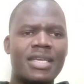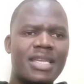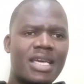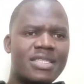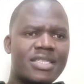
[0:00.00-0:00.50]

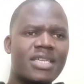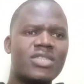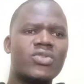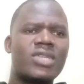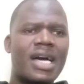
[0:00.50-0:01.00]

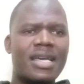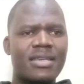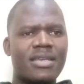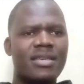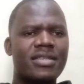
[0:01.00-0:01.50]
98 you die.
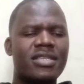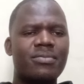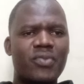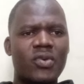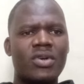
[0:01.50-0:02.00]

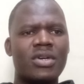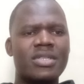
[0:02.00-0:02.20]
Simple.